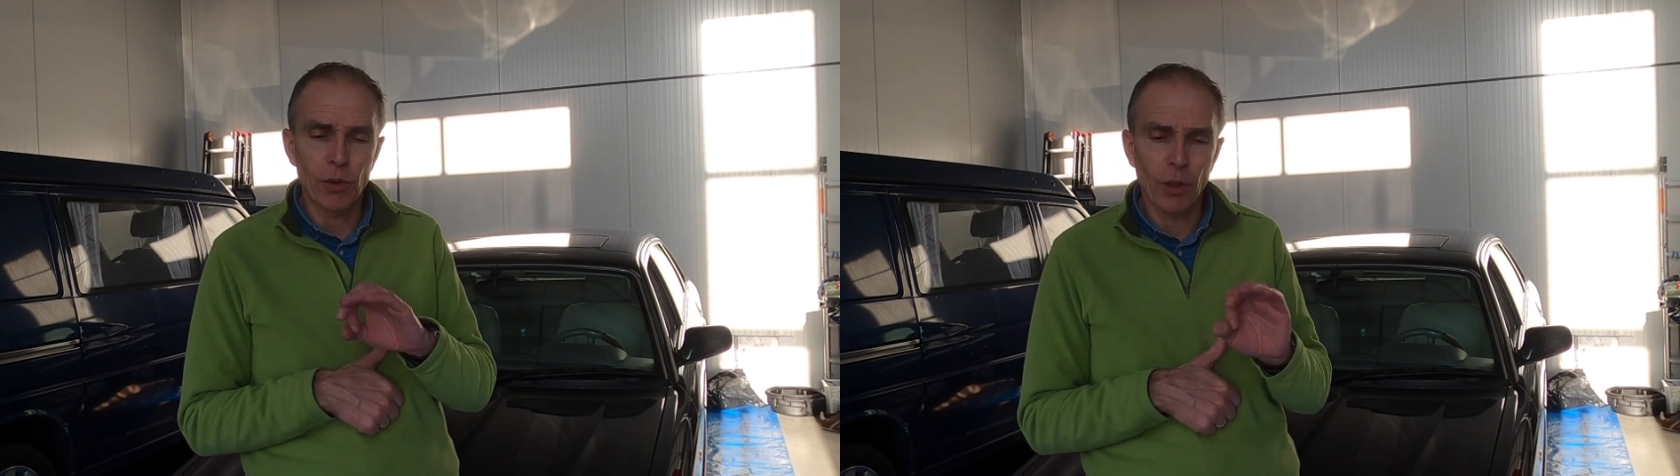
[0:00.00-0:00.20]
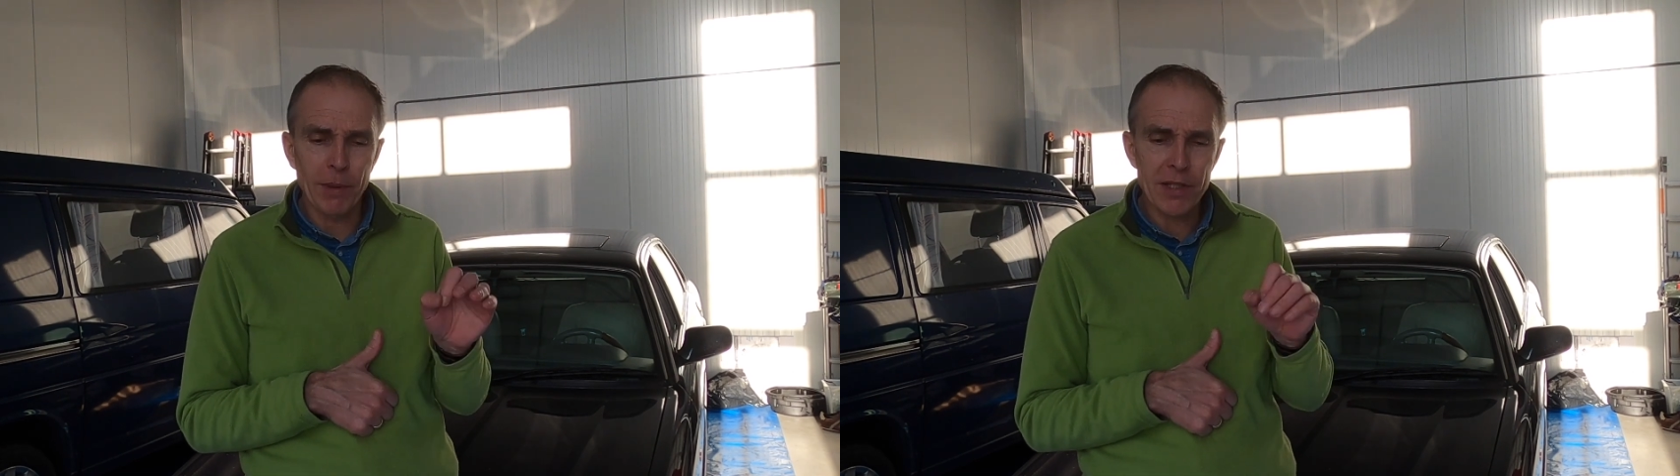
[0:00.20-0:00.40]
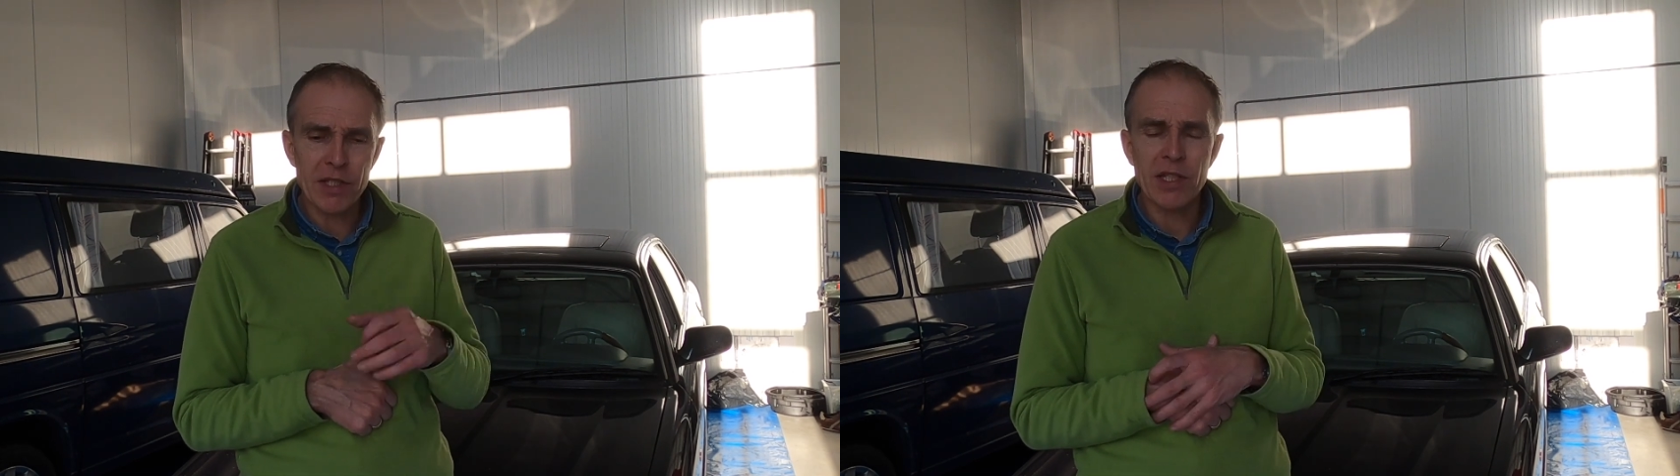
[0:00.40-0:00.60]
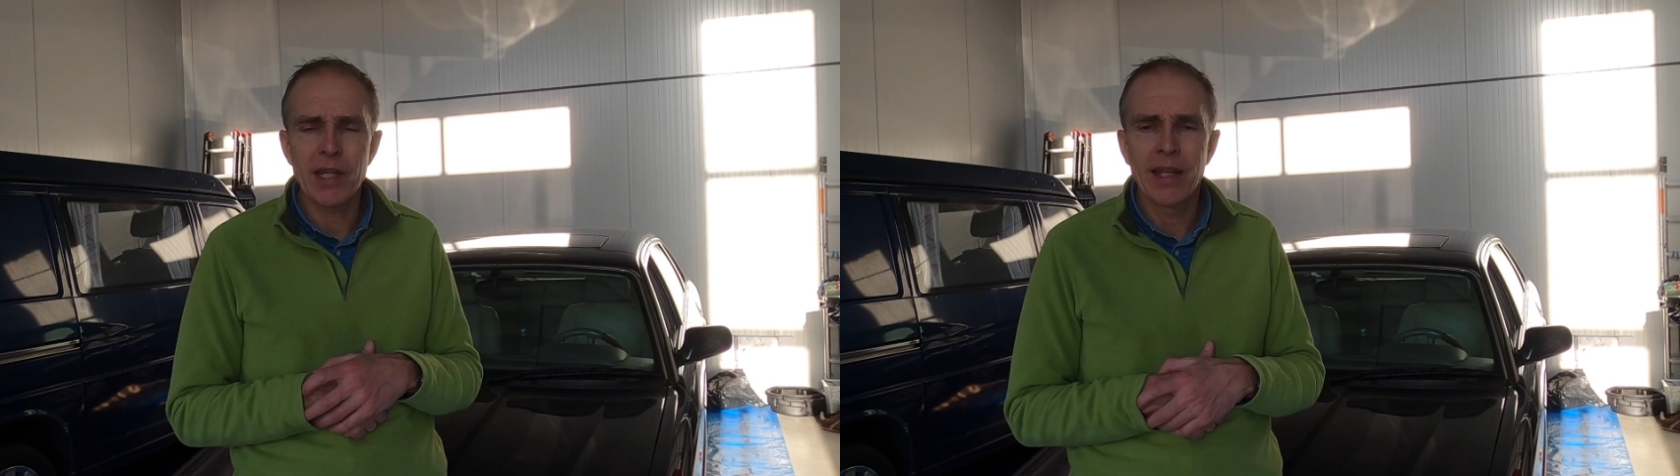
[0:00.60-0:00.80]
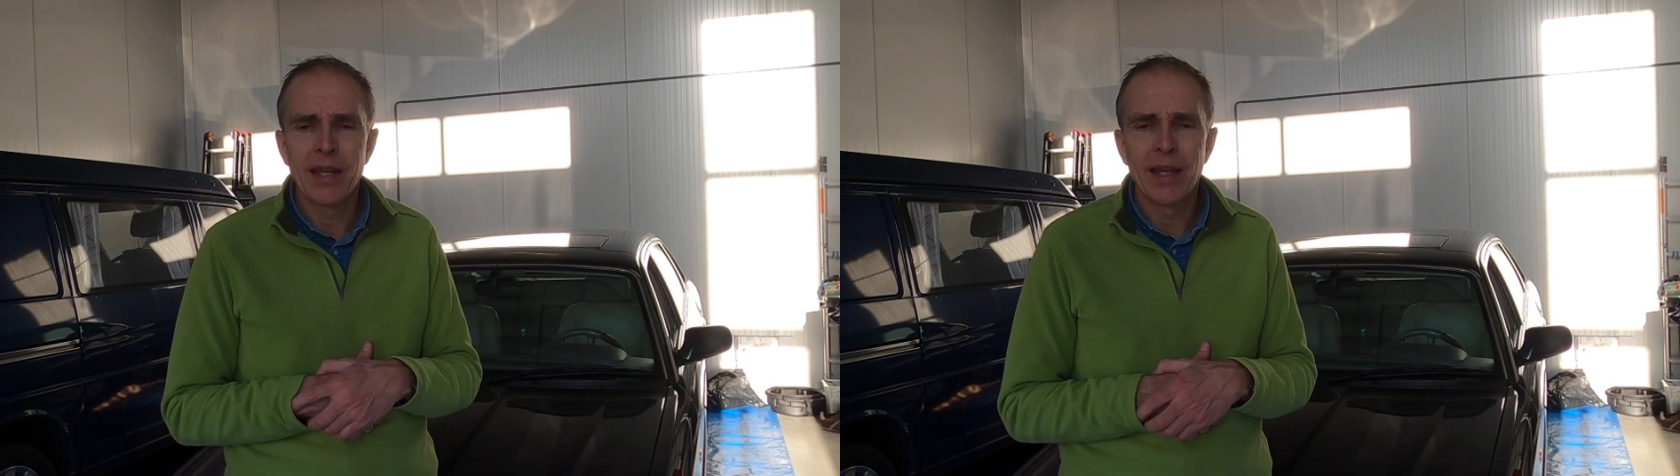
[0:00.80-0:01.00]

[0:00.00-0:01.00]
comments,